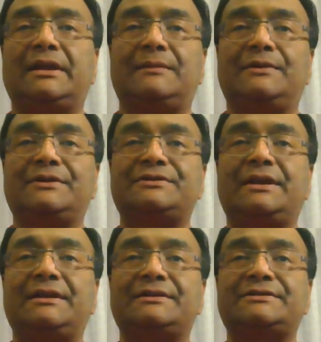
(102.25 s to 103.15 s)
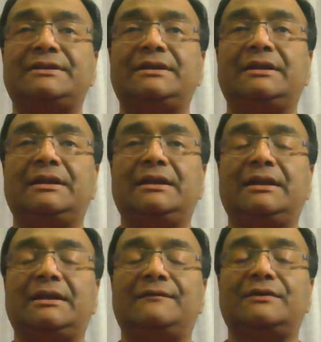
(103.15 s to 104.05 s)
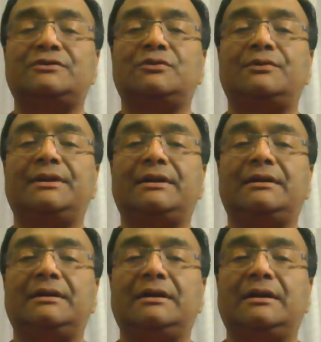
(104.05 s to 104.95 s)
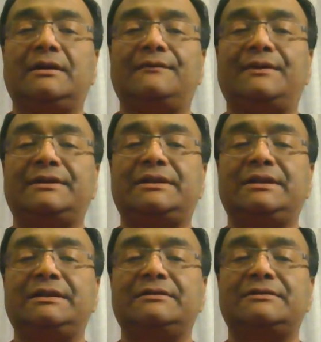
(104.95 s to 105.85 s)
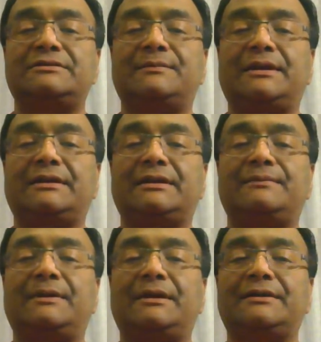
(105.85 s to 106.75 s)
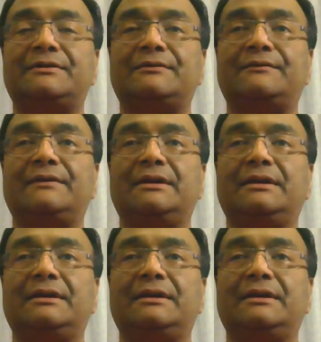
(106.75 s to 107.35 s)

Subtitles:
and Minister Hennessy in Victoria are very keen to make that a part of